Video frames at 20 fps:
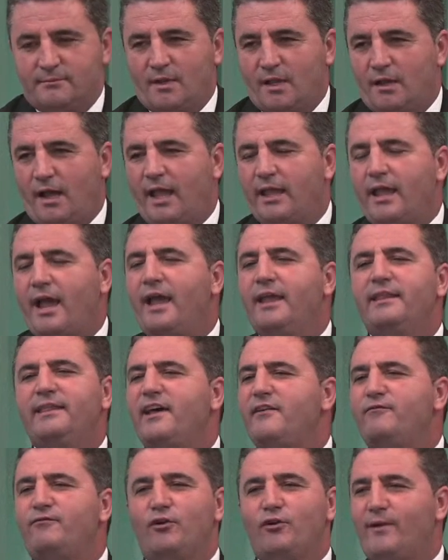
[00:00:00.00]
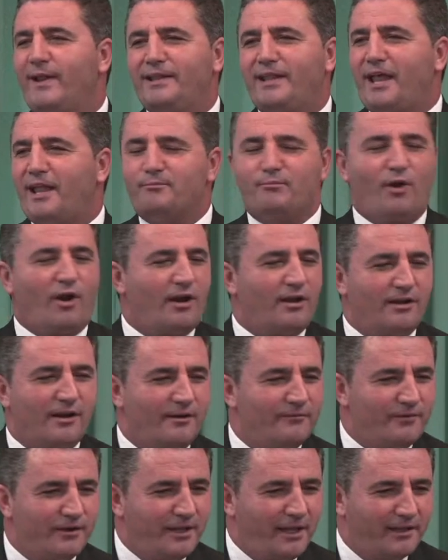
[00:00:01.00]
I never read that
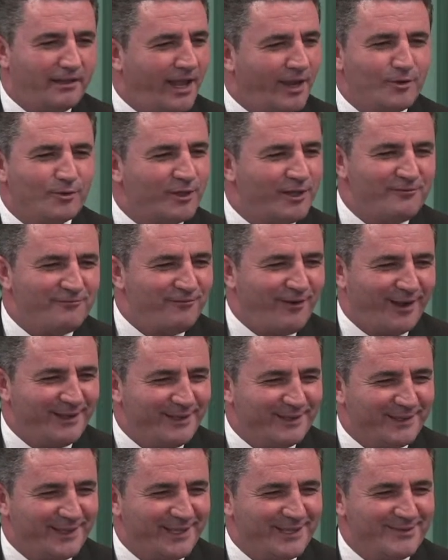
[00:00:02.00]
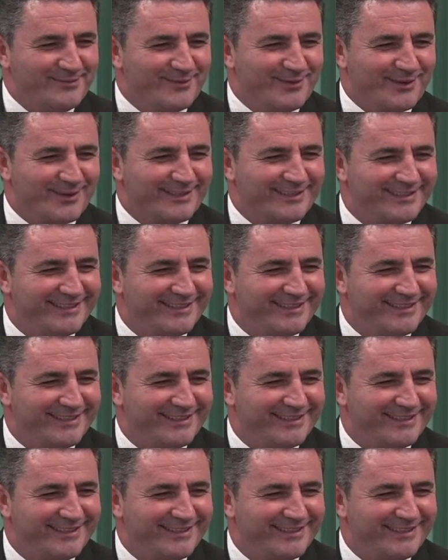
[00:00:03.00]
paragraph again. I couldn't find it anymore.